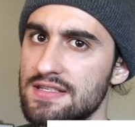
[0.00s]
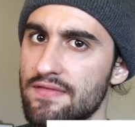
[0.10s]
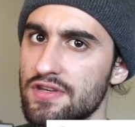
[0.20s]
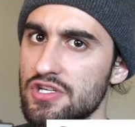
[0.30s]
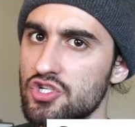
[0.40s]

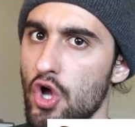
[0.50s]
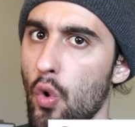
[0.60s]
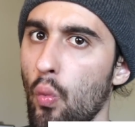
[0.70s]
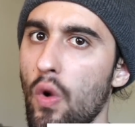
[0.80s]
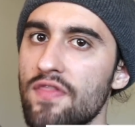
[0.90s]
70s show.
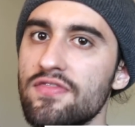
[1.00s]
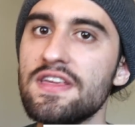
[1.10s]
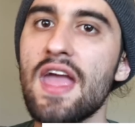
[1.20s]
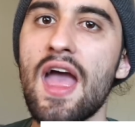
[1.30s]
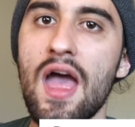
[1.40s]
What
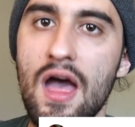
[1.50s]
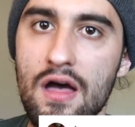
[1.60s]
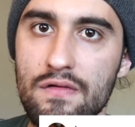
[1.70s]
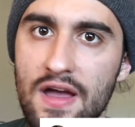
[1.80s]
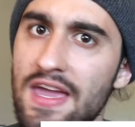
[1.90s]
the F?